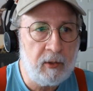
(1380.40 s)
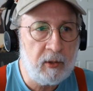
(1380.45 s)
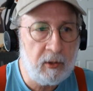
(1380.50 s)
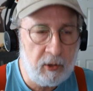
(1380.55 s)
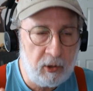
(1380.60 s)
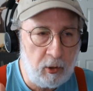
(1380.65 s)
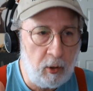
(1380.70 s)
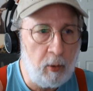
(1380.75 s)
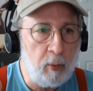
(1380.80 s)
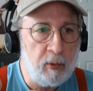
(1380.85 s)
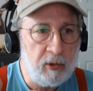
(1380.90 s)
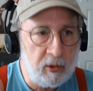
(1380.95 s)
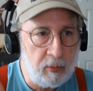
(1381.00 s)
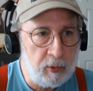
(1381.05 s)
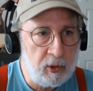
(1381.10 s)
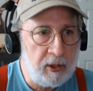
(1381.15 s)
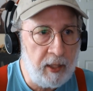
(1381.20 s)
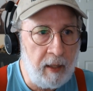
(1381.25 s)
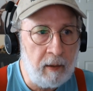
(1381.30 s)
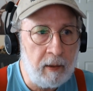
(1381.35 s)
and so there were some
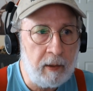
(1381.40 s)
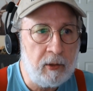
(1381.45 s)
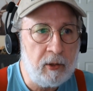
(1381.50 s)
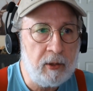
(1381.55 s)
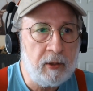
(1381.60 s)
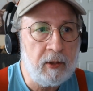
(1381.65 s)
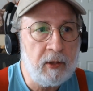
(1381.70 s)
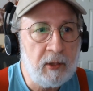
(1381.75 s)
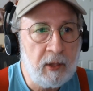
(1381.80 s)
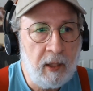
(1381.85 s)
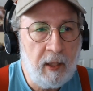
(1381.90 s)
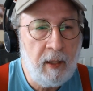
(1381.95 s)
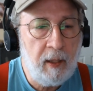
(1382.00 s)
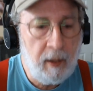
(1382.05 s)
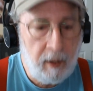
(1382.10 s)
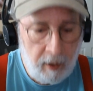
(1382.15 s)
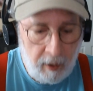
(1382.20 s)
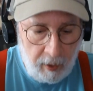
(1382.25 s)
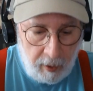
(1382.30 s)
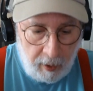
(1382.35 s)
challenges.
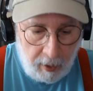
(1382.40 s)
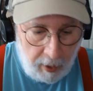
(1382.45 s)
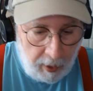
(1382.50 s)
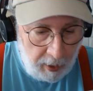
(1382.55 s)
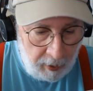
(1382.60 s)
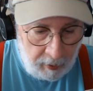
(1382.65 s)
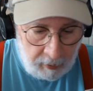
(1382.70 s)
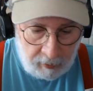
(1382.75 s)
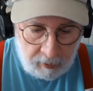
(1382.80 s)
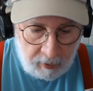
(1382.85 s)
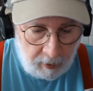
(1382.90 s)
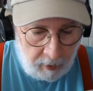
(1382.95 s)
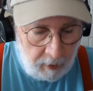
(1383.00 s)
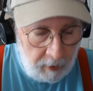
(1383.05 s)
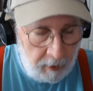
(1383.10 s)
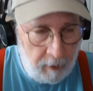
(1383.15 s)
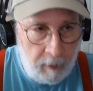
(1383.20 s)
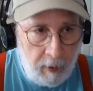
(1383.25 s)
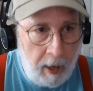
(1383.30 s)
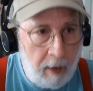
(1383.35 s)
And
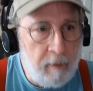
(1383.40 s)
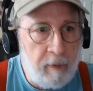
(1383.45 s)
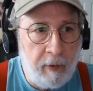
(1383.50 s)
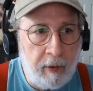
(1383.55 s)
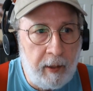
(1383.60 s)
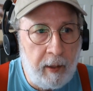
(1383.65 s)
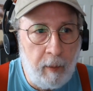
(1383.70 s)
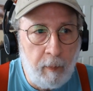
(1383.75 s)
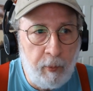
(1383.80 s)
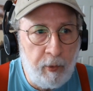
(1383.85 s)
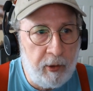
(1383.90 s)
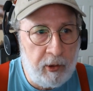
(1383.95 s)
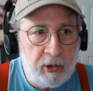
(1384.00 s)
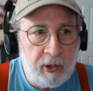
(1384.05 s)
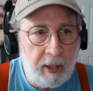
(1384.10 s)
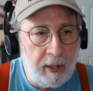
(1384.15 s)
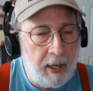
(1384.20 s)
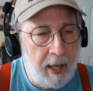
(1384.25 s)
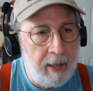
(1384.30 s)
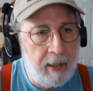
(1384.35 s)
I really
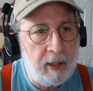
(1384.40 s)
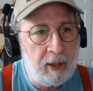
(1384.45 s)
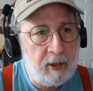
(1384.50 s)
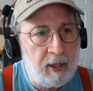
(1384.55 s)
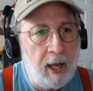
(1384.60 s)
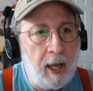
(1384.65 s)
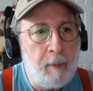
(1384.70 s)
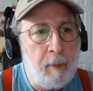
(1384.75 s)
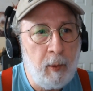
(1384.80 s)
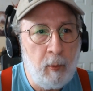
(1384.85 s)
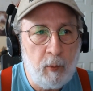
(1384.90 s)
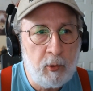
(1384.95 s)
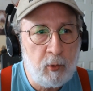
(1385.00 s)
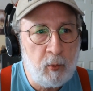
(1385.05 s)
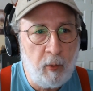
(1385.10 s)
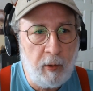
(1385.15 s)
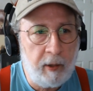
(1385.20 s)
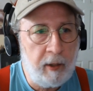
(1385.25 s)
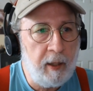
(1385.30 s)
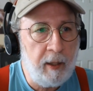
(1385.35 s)
appreciate it, and the timing was
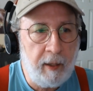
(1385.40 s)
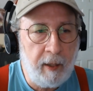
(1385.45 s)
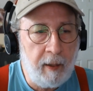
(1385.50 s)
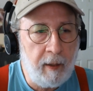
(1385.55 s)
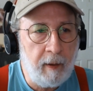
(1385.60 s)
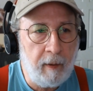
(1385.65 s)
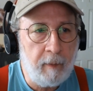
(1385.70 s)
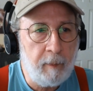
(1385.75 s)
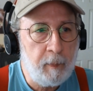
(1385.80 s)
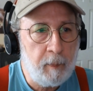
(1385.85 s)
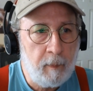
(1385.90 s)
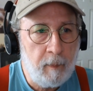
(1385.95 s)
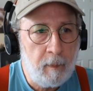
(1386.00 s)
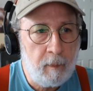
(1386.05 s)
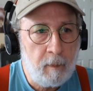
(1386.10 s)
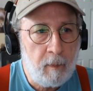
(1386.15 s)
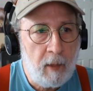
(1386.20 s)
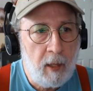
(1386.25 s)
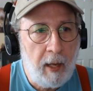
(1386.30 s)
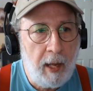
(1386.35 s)
working out.
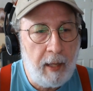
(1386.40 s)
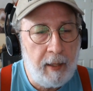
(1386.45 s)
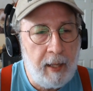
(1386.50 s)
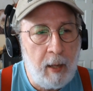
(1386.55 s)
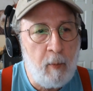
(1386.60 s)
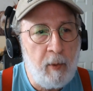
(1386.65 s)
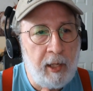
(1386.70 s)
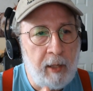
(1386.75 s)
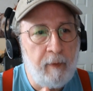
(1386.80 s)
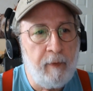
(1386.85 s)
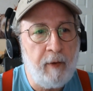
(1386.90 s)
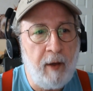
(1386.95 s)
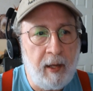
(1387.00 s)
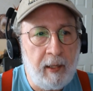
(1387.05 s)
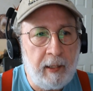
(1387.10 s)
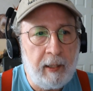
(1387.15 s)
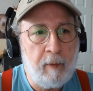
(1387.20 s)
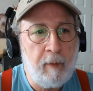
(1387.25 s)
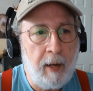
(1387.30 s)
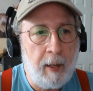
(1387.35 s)
And then when he
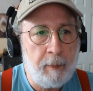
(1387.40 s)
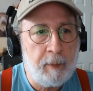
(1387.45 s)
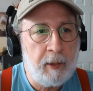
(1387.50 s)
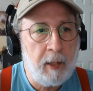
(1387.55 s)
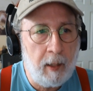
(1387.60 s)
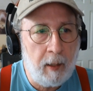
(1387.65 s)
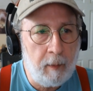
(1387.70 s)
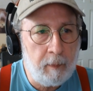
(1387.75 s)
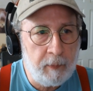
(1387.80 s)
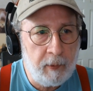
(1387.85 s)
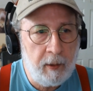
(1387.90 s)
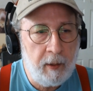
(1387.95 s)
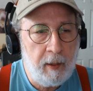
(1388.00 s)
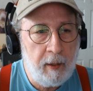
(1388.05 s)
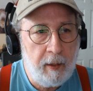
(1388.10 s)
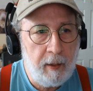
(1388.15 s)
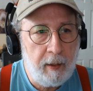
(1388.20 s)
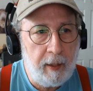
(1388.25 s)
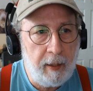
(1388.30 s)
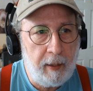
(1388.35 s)
finally wrapped up,
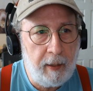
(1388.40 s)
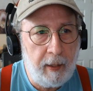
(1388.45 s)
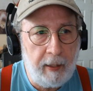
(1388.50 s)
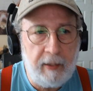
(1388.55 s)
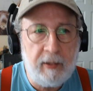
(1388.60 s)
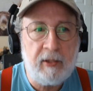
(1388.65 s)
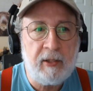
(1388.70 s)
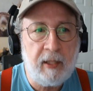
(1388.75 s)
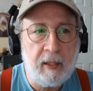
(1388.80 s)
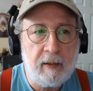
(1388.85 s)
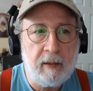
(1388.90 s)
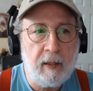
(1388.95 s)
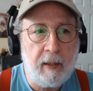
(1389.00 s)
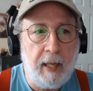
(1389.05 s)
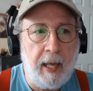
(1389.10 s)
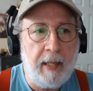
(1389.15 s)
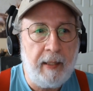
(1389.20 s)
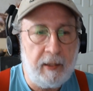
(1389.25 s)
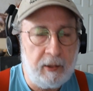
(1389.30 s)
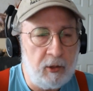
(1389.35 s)
he said,
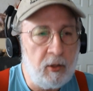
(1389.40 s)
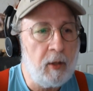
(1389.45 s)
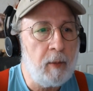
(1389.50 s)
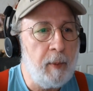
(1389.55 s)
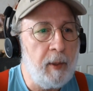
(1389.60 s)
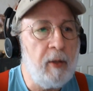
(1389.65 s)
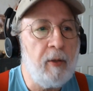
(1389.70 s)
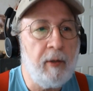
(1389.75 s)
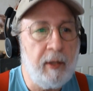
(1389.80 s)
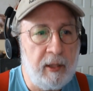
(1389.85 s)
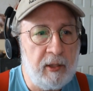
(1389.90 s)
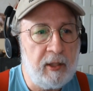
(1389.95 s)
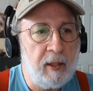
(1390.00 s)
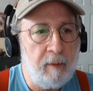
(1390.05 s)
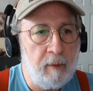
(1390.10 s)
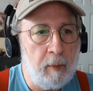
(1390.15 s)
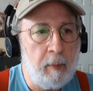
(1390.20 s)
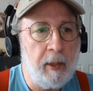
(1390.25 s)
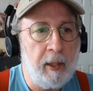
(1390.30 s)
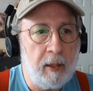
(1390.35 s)
and it took me
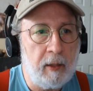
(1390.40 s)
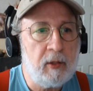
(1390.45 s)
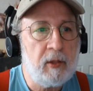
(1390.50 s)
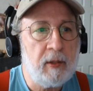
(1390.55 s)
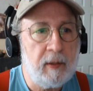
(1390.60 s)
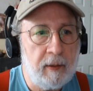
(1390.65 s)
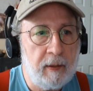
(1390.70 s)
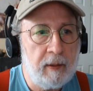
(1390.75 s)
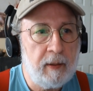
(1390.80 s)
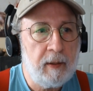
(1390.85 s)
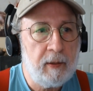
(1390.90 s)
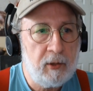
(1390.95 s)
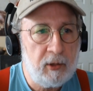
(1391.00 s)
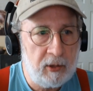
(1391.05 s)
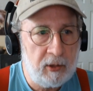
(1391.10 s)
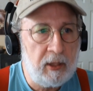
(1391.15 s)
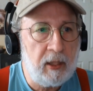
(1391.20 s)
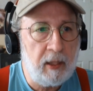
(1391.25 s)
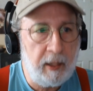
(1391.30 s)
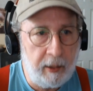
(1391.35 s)
37 minutes,
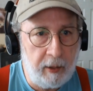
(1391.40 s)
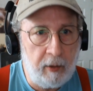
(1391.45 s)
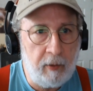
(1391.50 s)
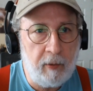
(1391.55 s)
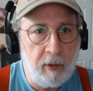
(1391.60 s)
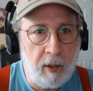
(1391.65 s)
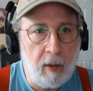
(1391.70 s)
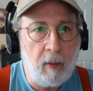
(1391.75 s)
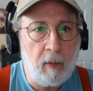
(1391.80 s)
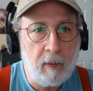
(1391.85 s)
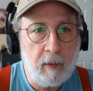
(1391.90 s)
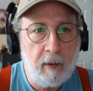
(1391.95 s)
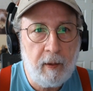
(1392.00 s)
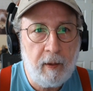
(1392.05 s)
just to let you know.